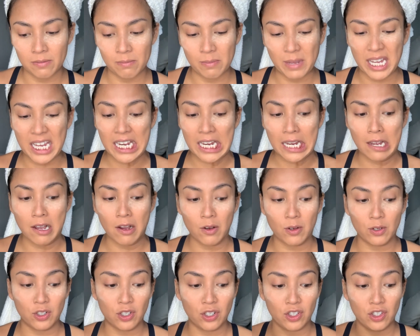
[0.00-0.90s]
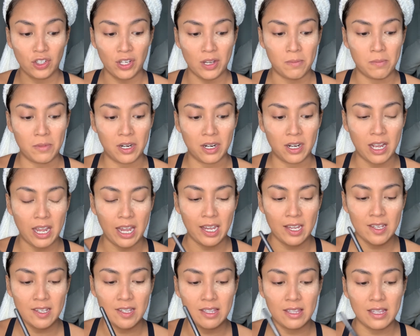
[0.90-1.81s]
mahilig ako sa shimmer,
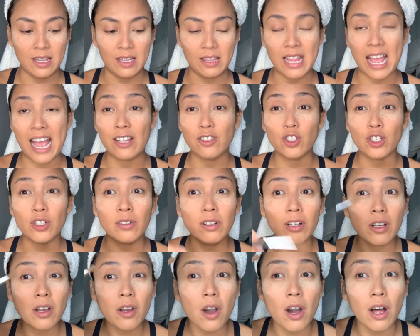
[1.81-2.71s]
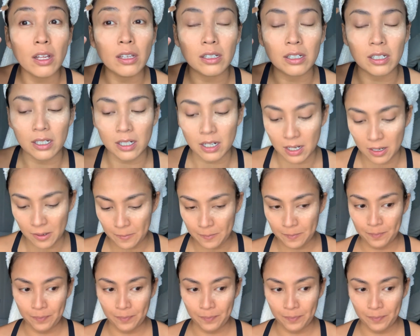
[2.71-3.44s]
guys, na natural color.